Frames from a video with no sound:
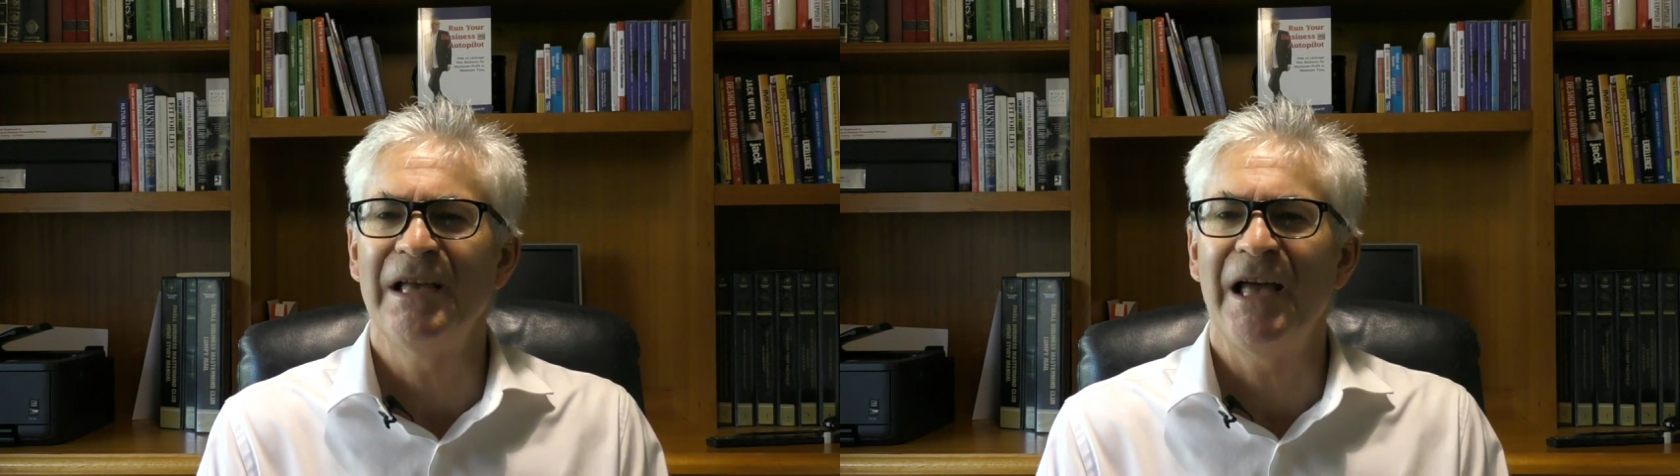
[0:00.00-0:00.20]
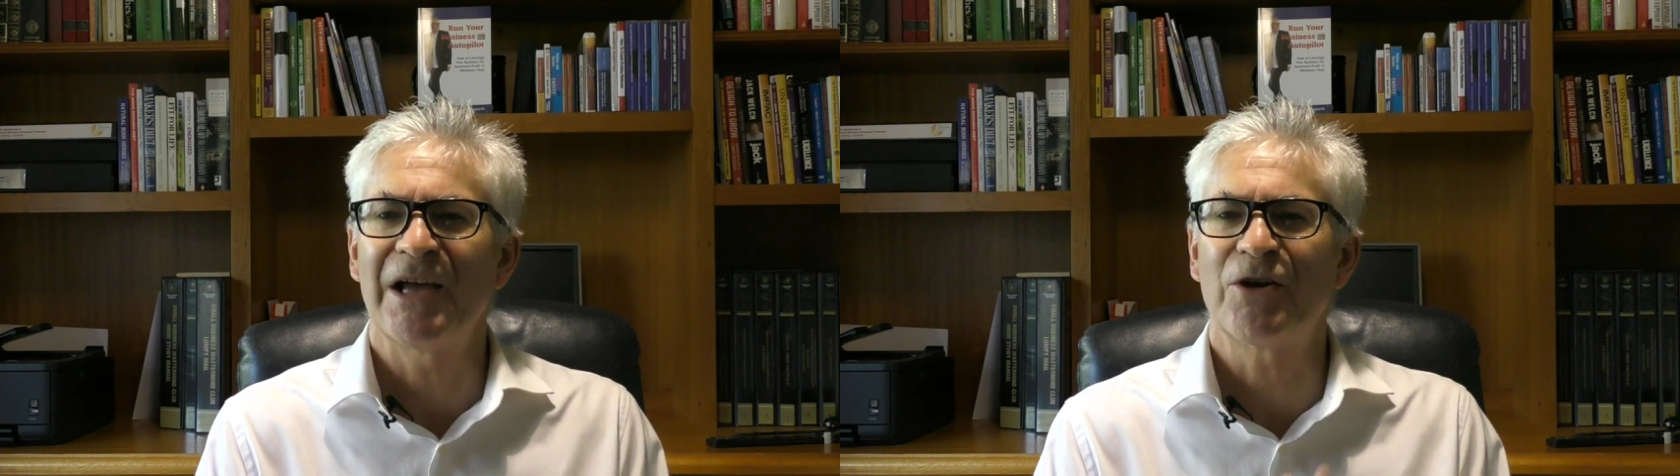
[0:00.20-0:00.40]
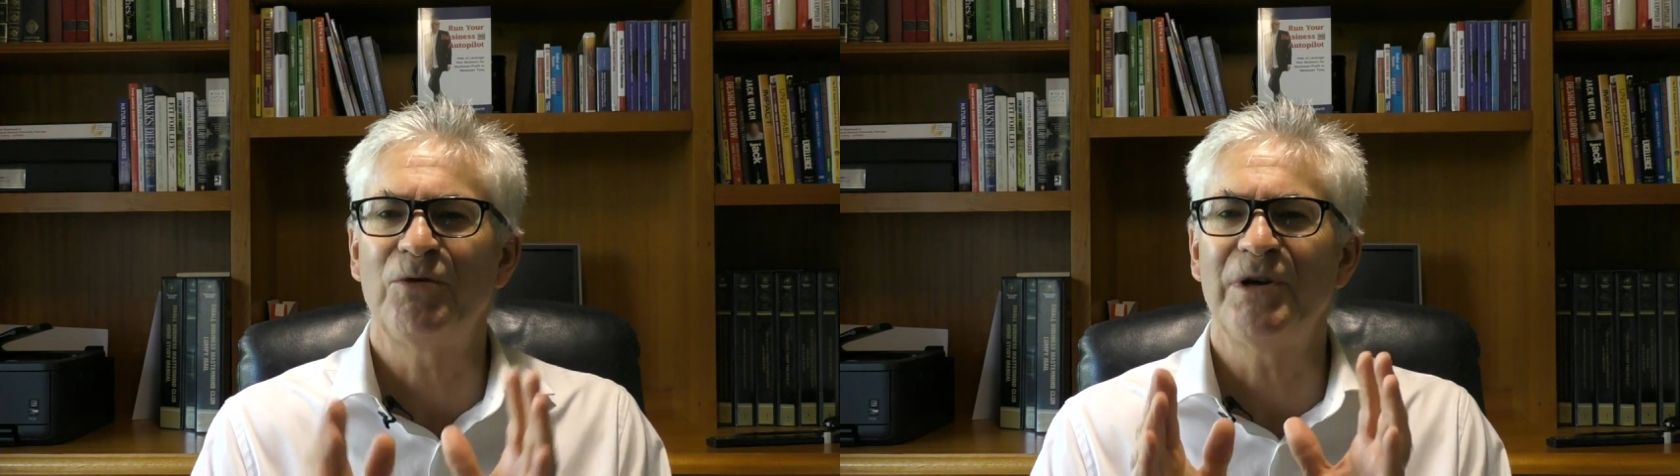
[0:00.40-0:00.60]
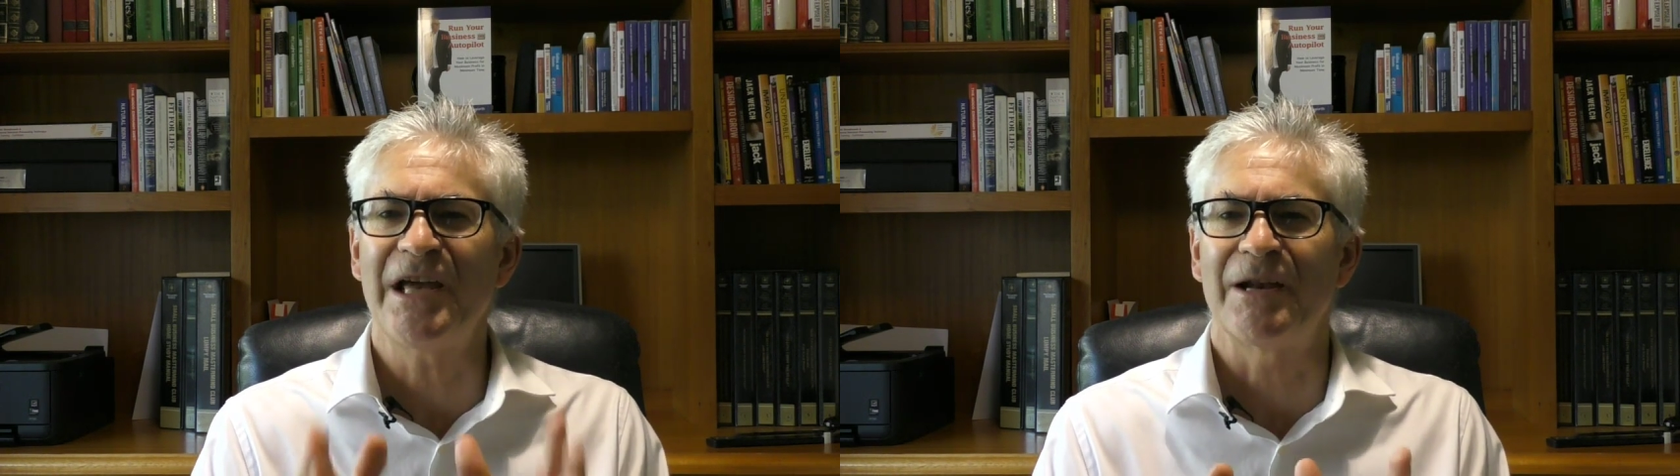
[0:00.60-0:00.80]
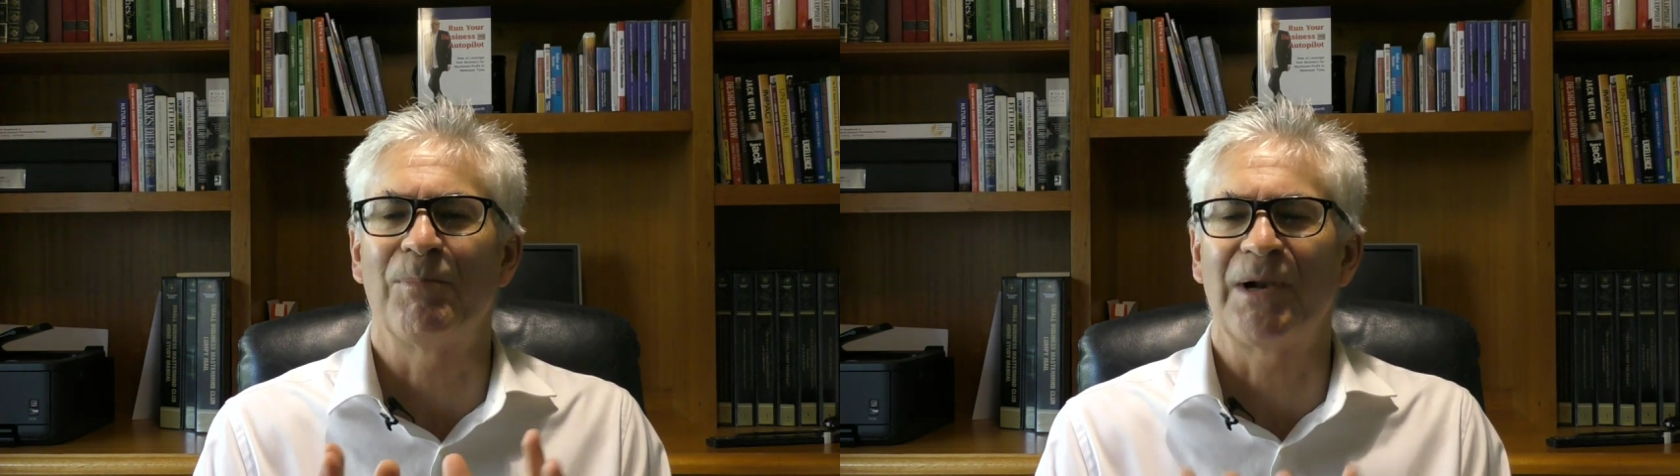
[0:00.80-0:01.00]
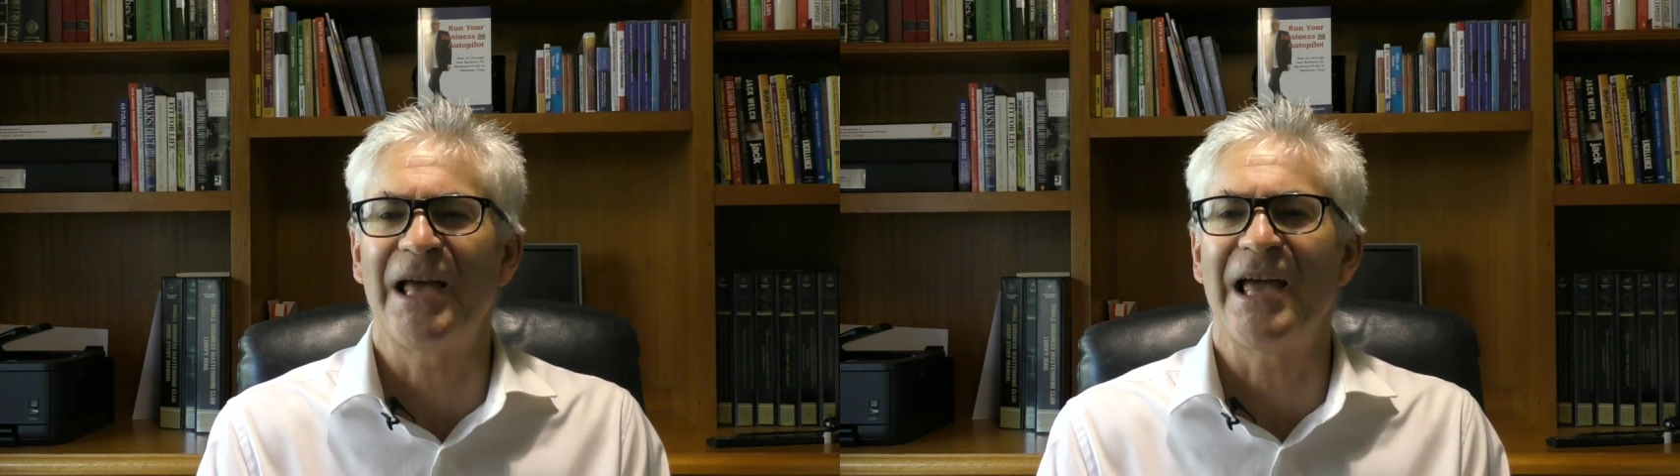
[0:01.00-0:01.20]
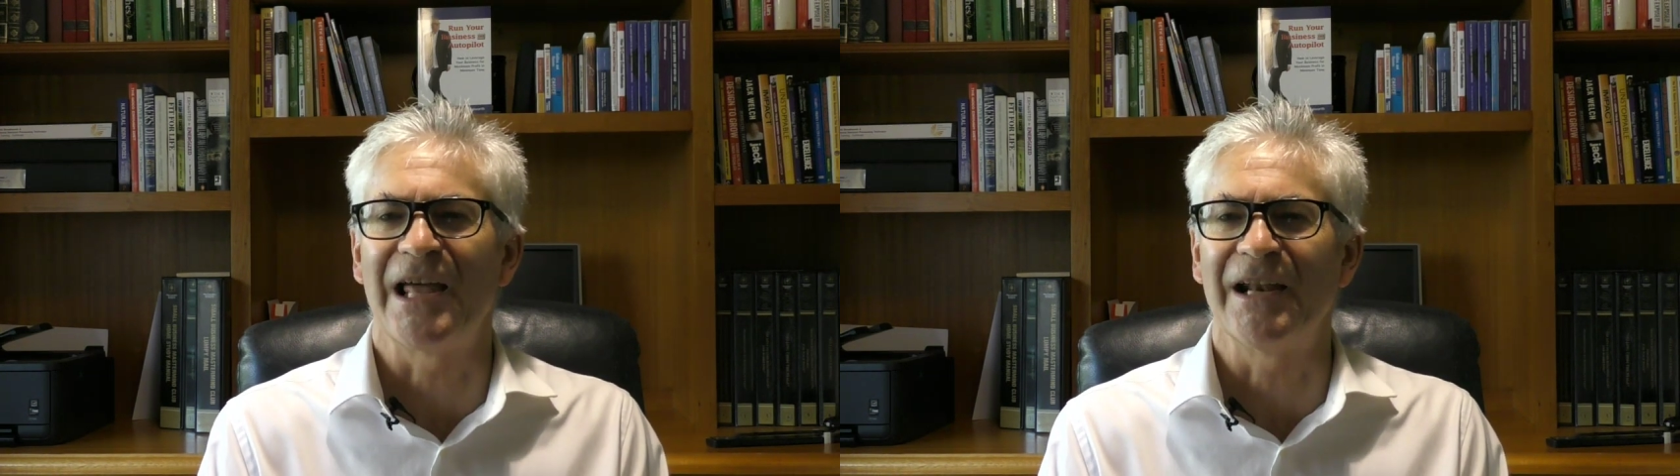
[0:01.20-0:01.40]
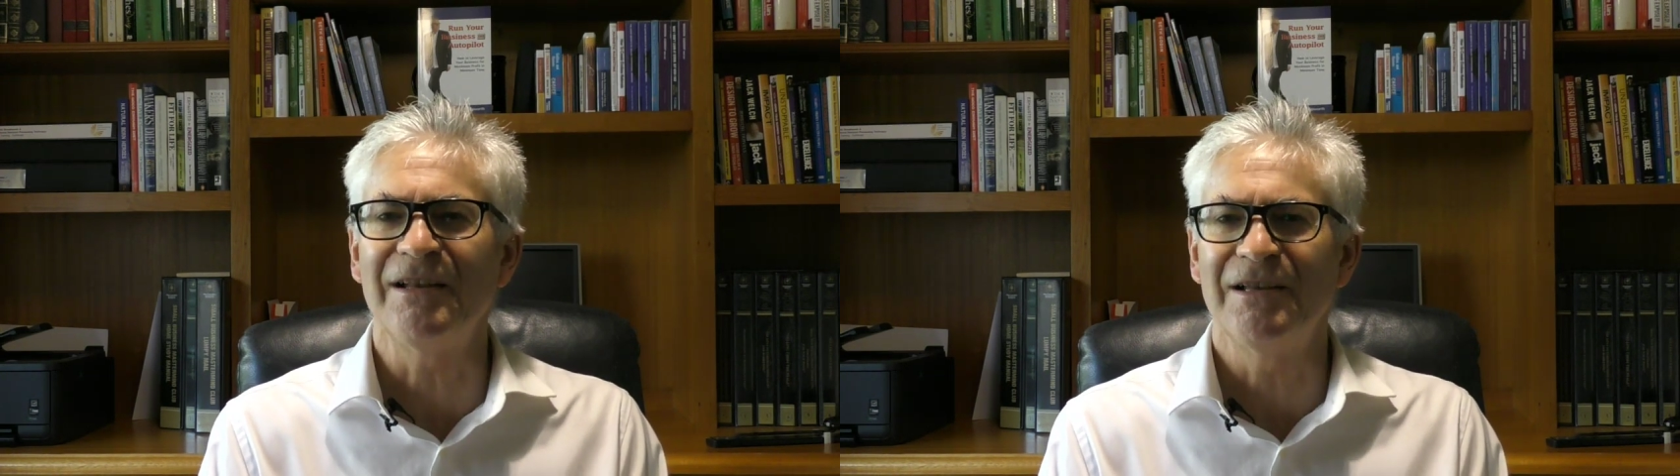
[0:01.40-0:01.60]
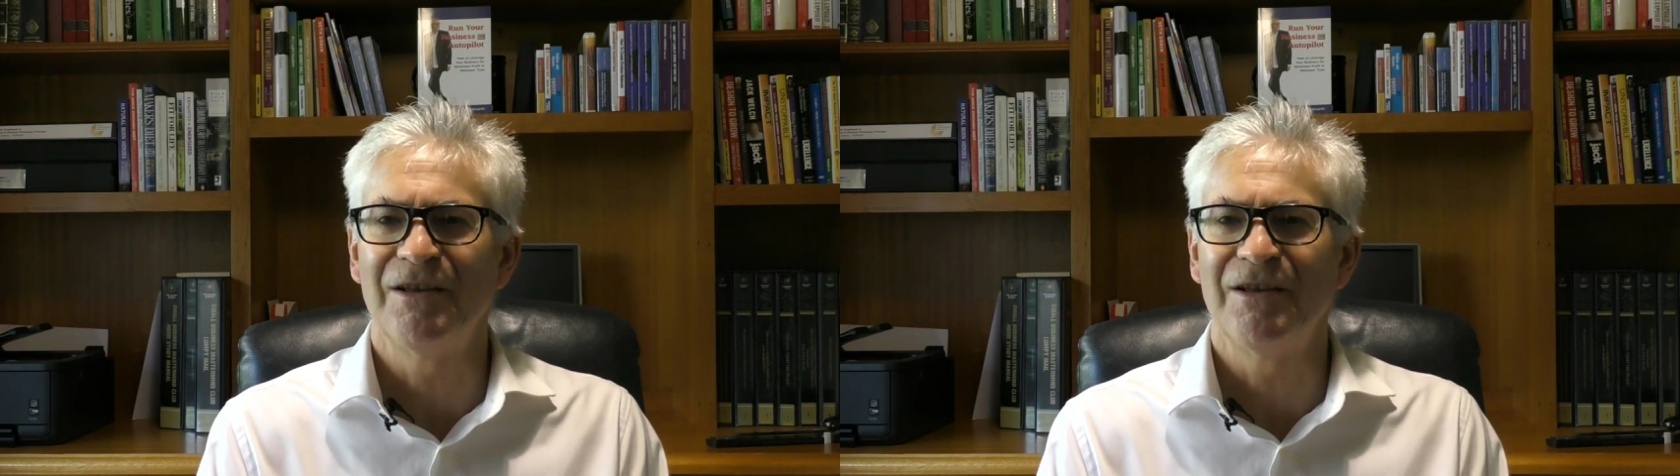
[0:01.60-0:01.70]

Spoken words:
and create a plan